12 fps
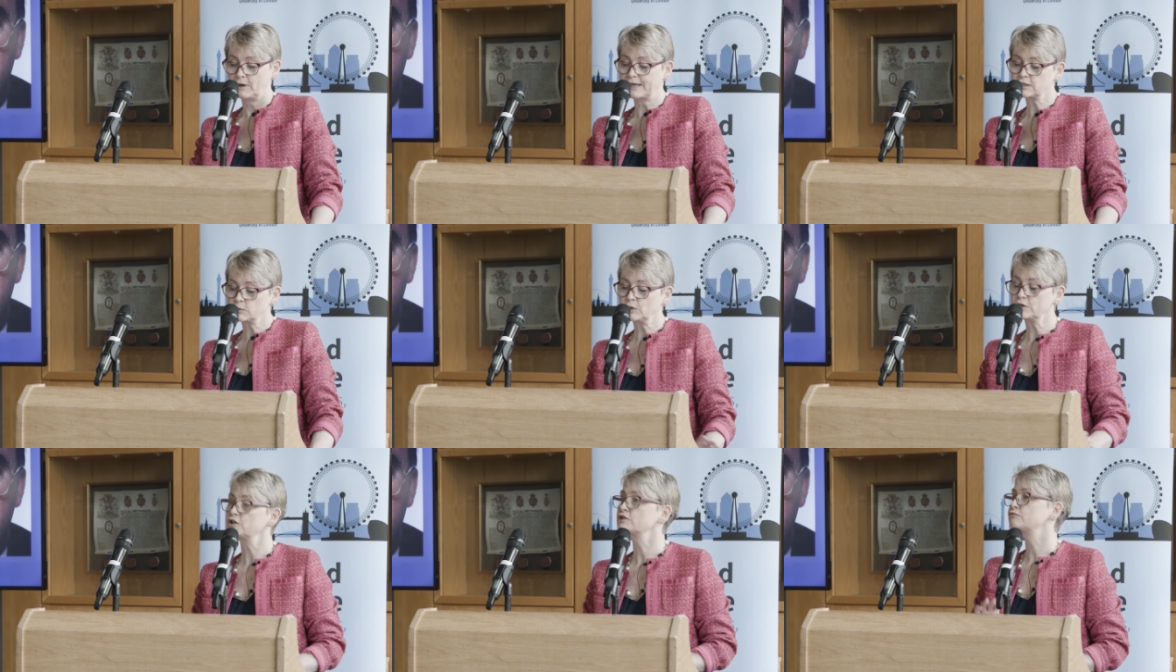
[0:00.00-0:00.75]
But I just
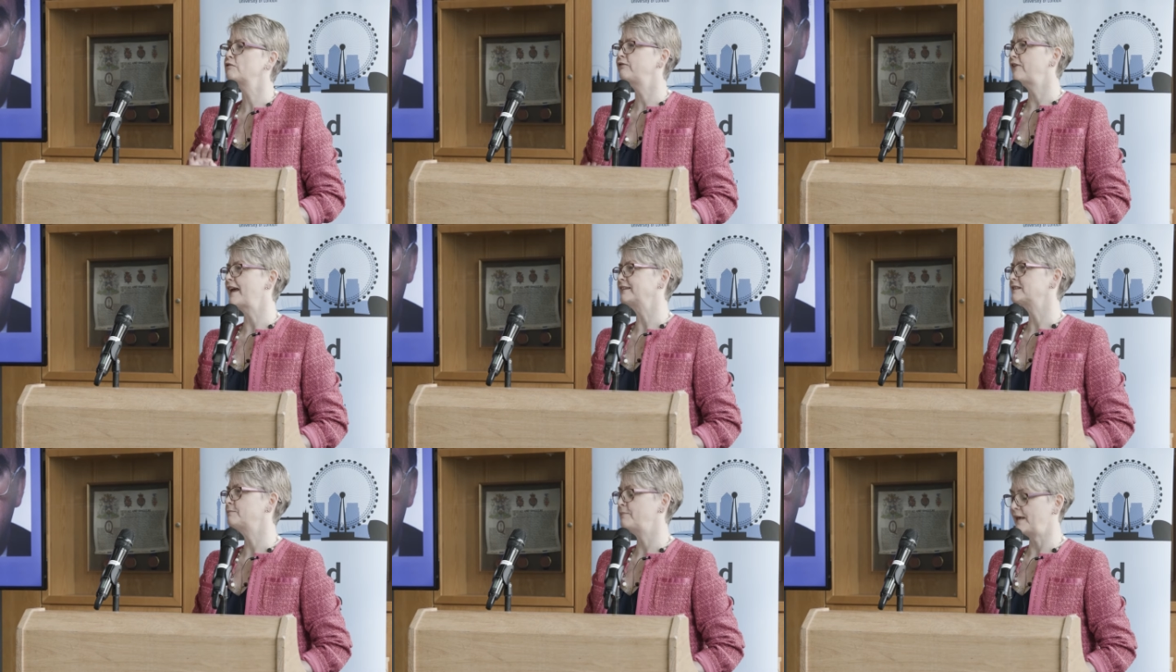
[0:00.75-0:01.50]
want to just
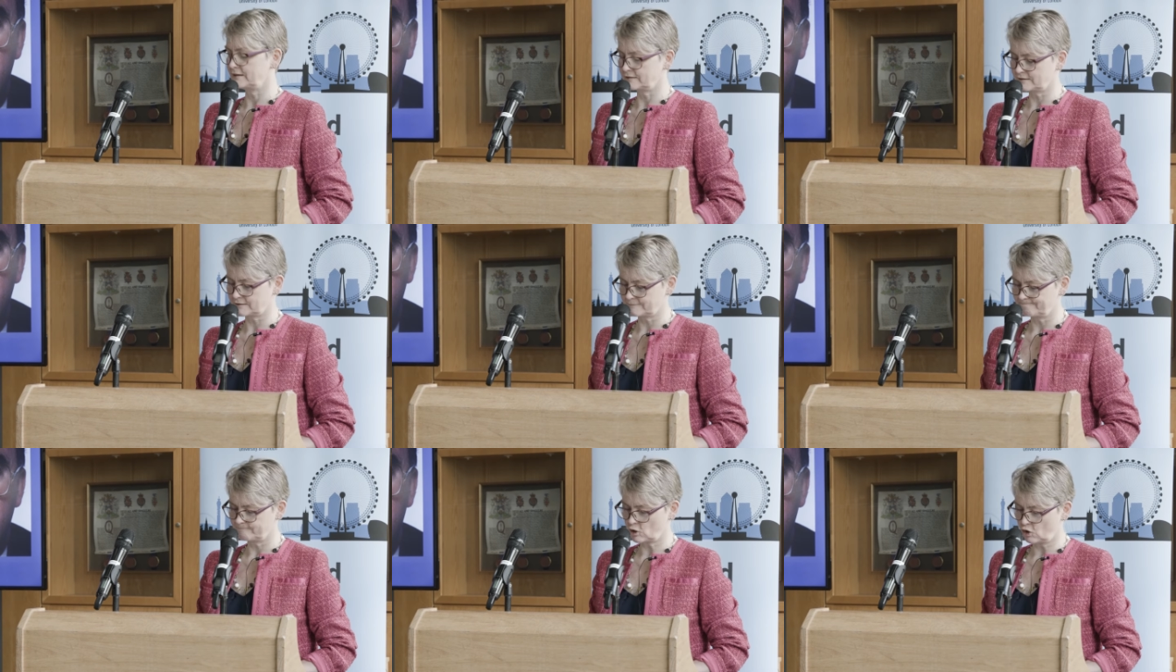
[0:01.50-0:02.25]
reflect a
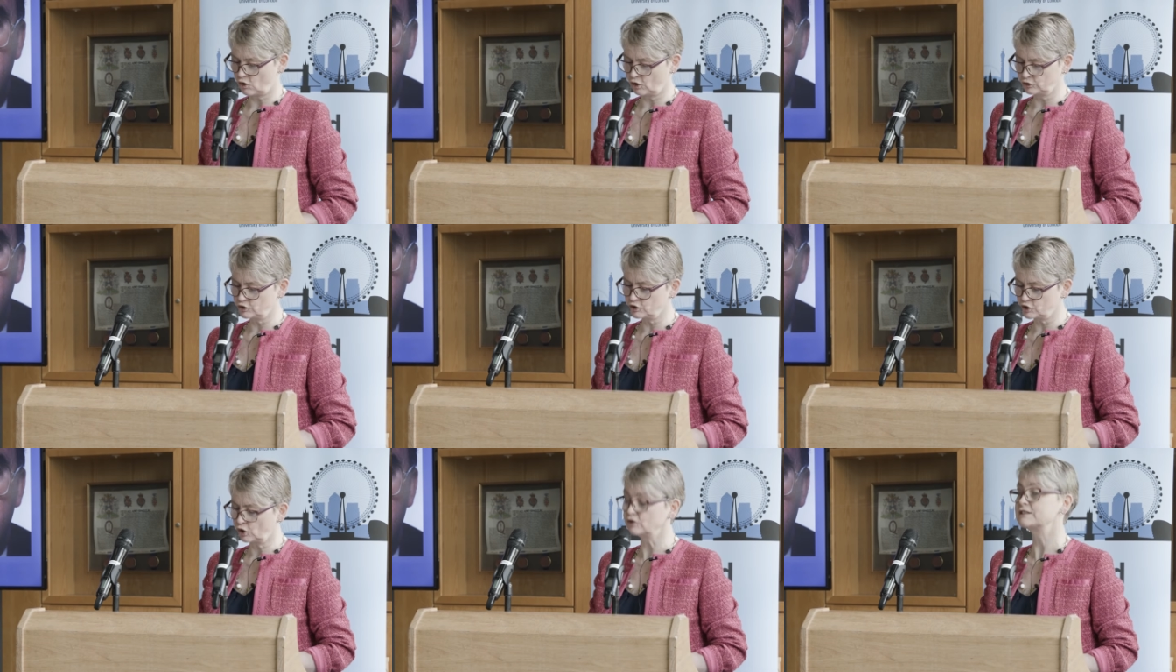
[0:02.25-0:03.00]
bit
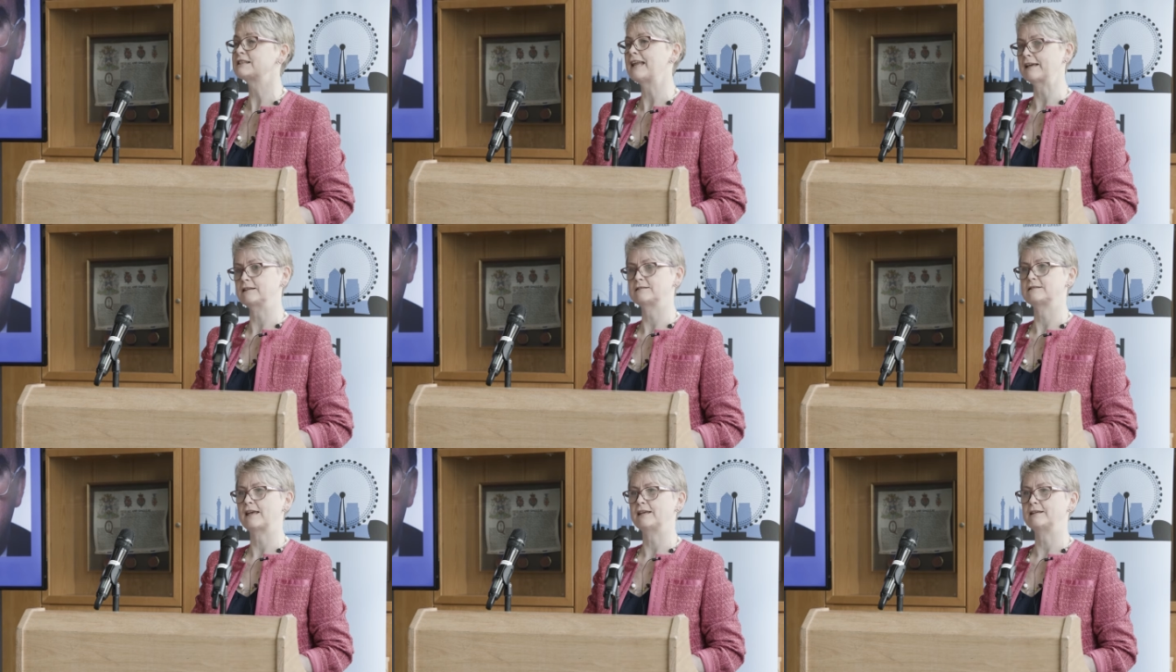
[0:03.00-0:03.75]
on John's
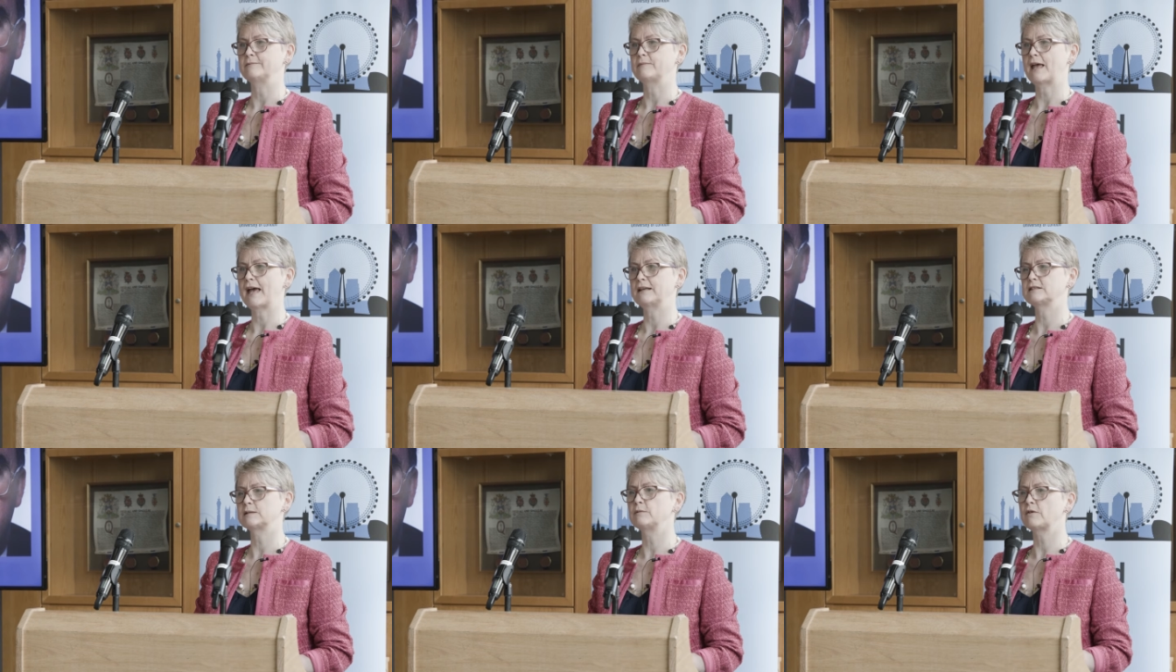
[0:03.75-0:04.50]
legacy
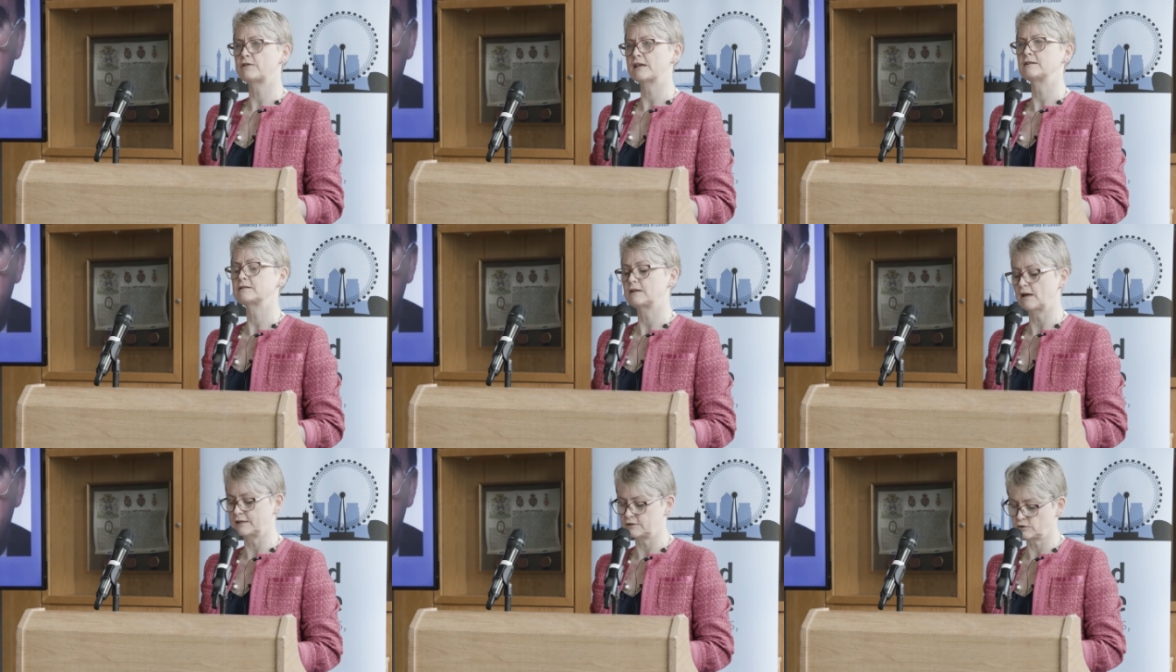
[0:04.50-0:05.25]
and some of the things
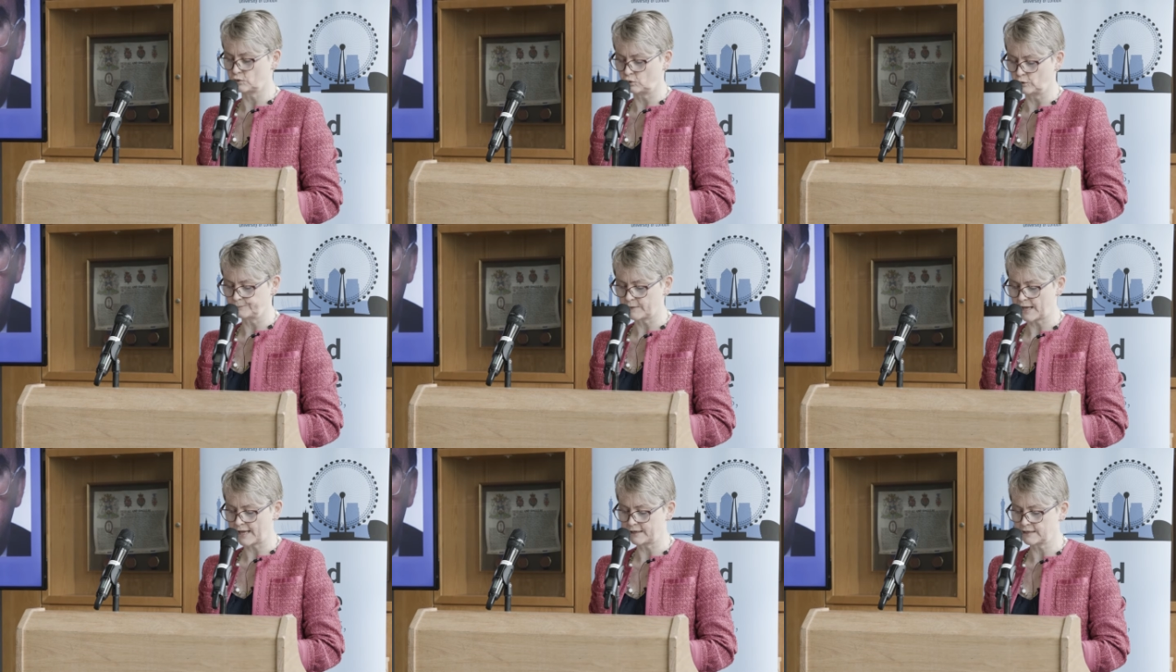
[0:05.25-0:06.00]
that I saw
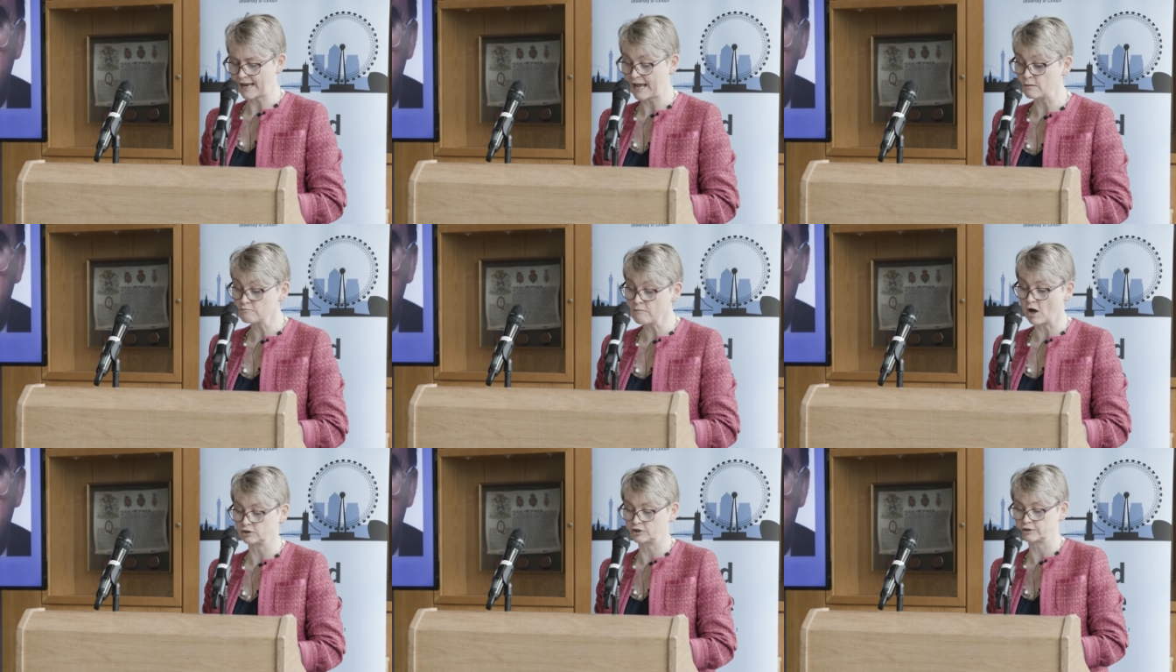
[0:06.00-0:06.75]
and how
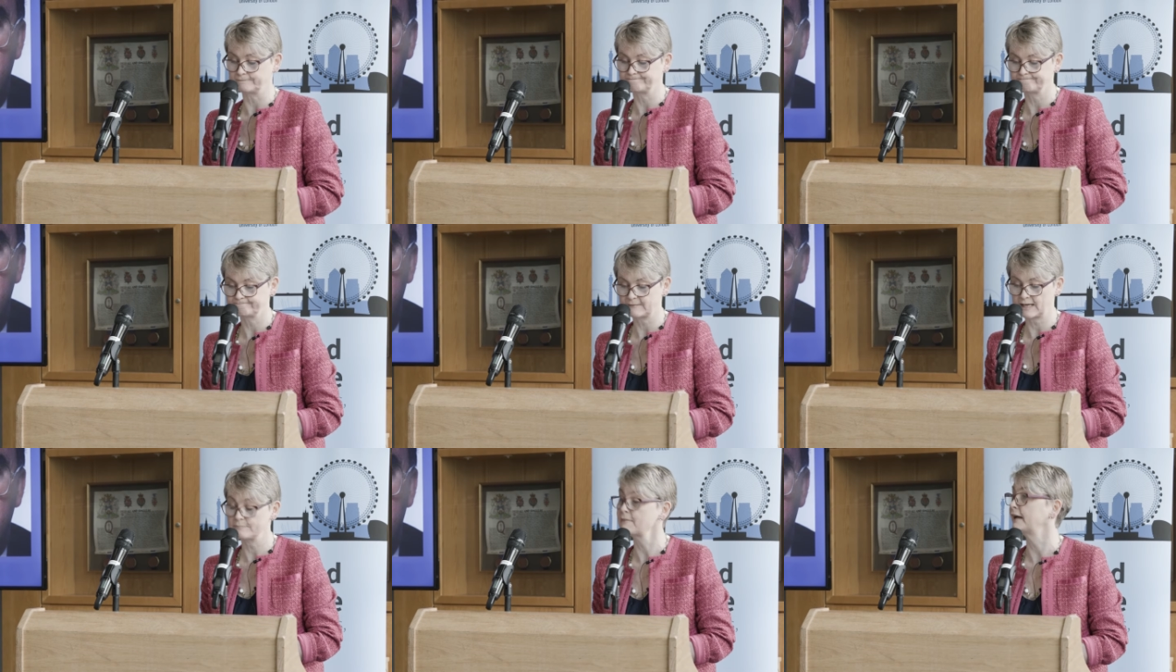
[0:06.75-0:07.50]
much
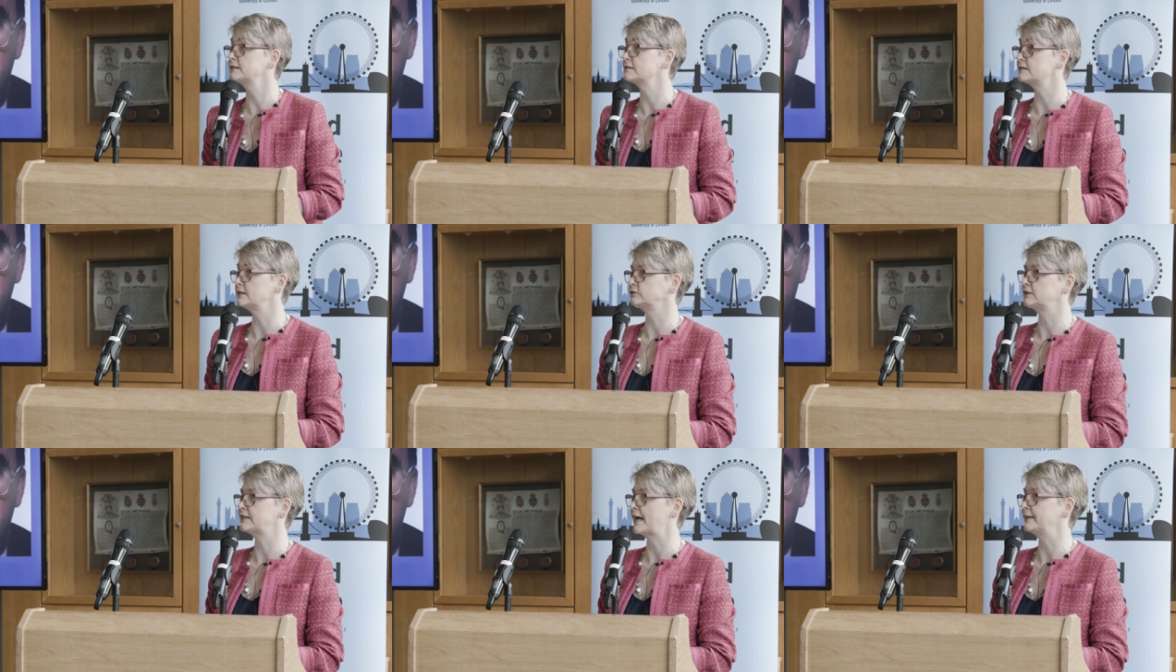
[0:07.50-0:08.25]
it matters
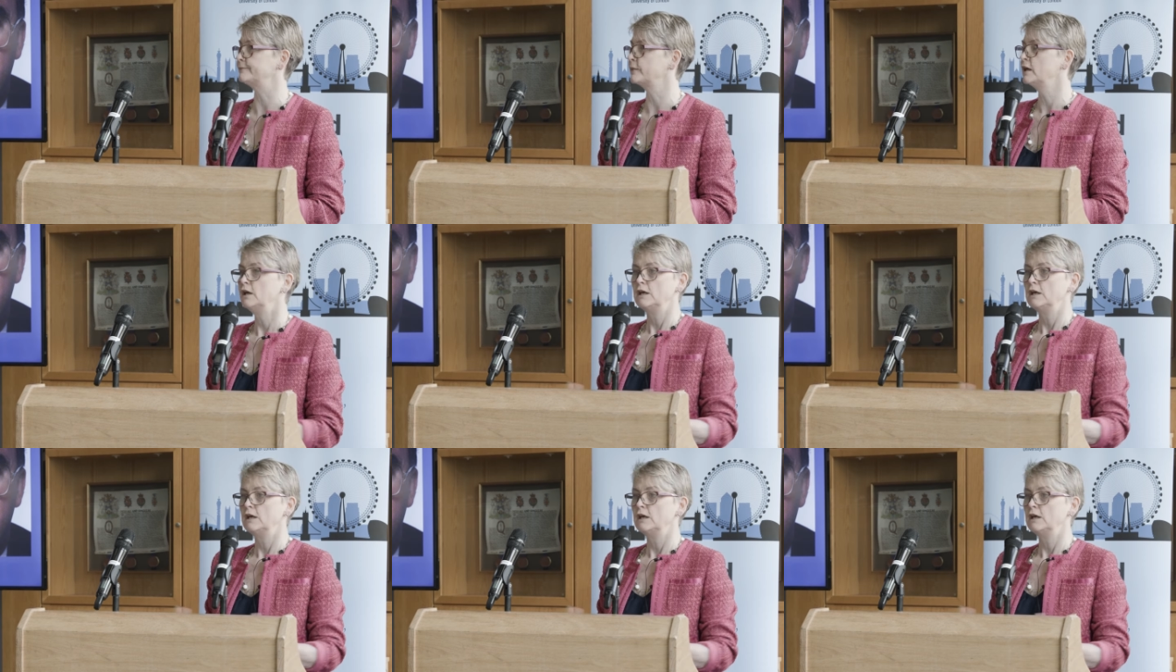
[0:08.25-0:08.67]
still today.